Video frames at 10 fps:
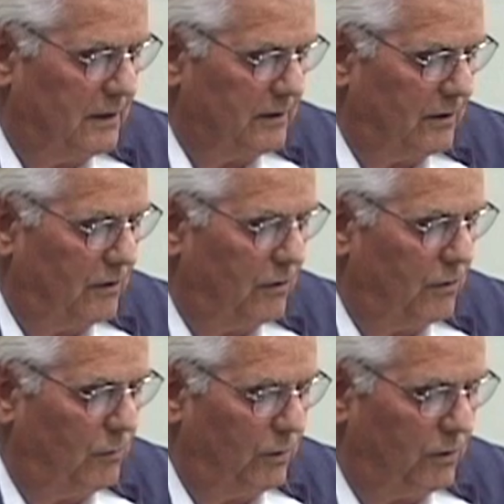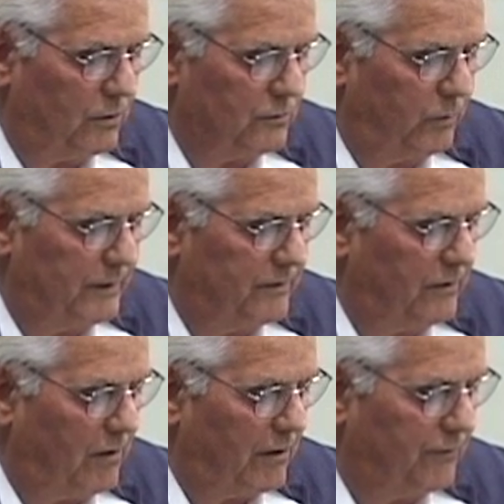the whole world went
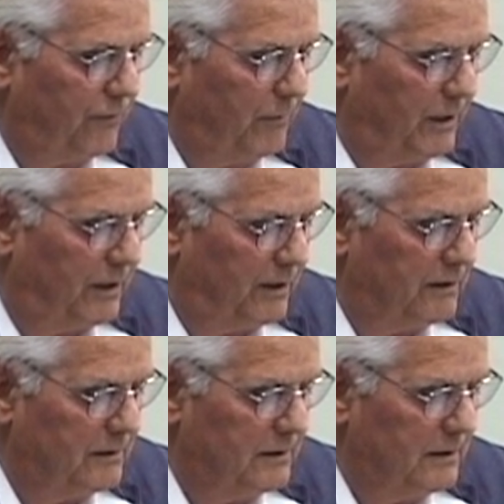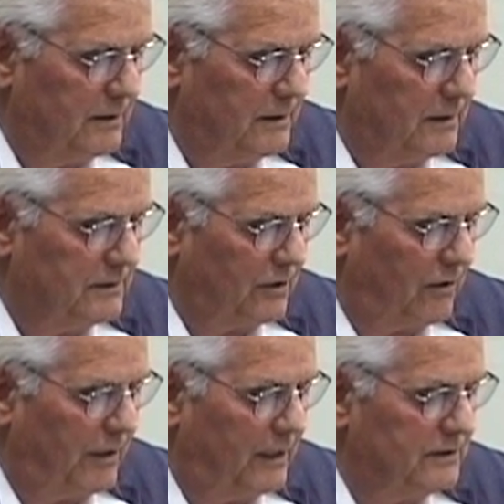dark for me as
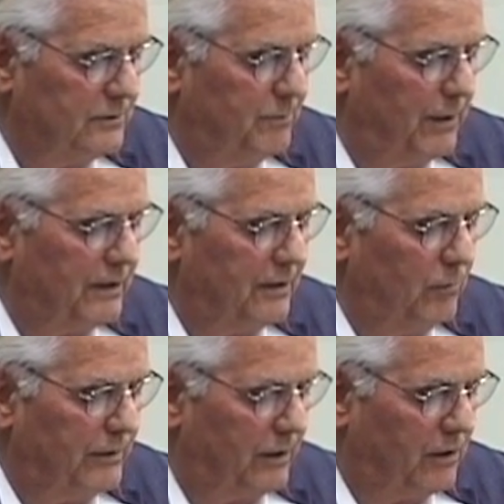our heads butted with a